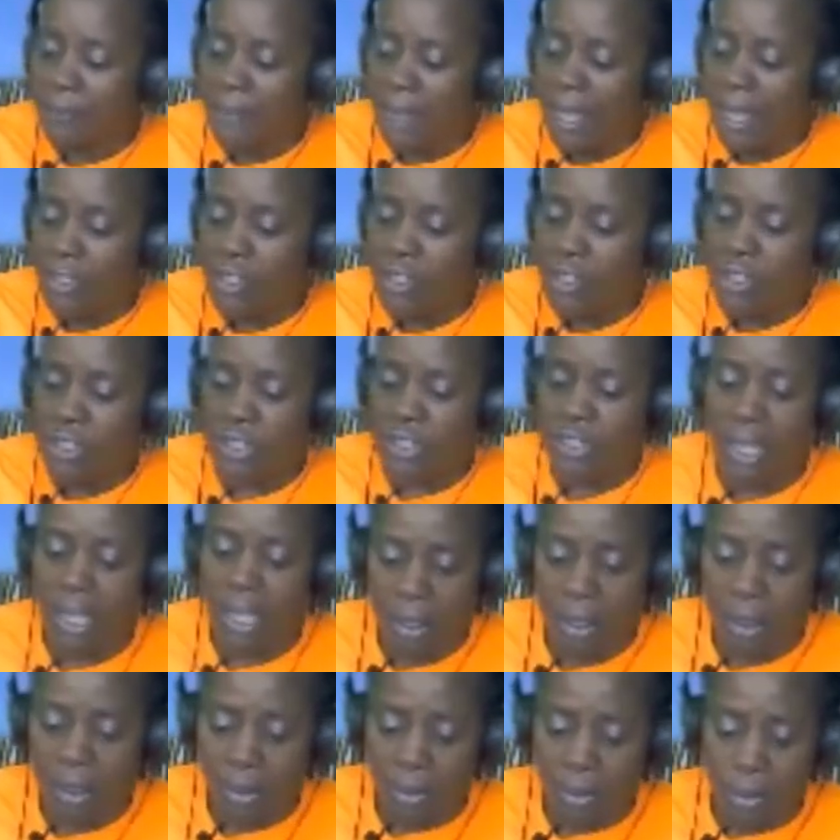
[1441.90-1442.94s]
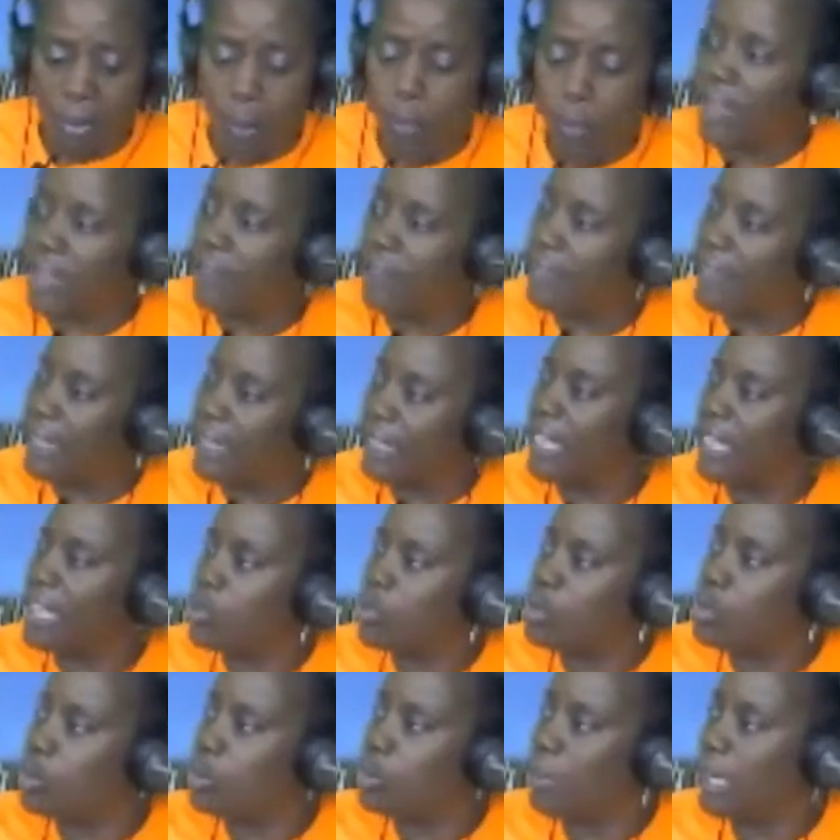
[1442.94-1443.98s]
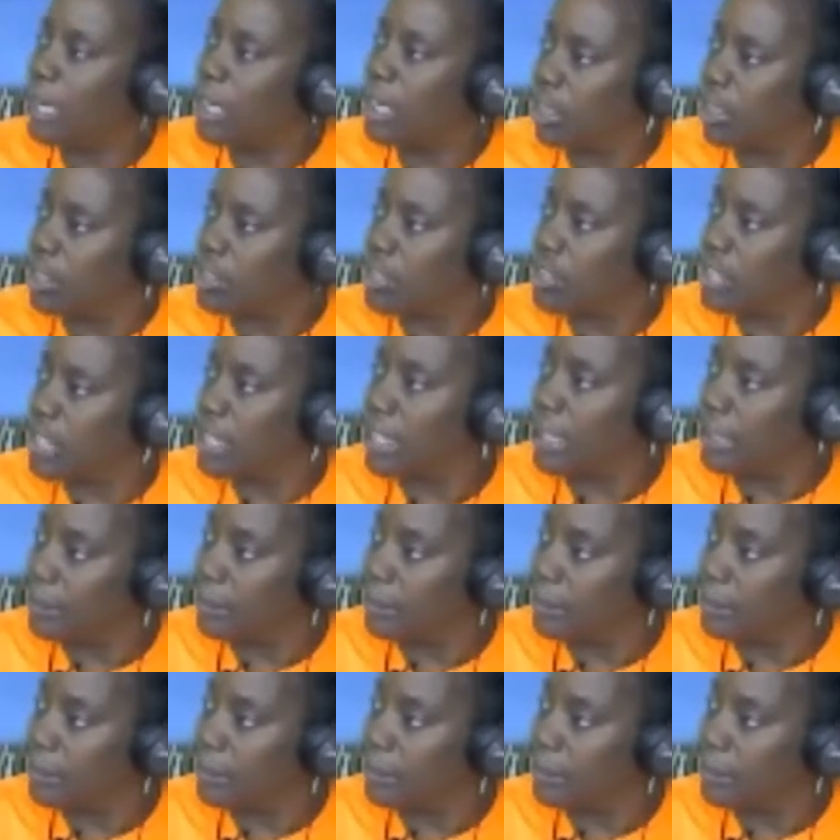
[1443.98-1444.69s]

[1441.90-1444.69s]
I just wave that into my lunchtime.